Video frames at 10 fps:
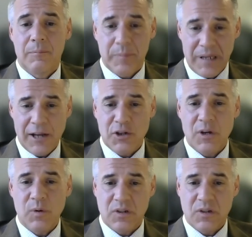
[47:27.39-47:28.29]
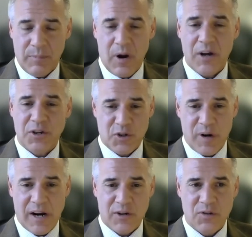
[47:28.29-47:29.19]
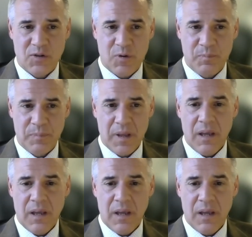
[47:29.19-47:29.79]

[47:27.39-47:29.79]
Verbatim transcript: BAG, which is the Boston Attractions Group,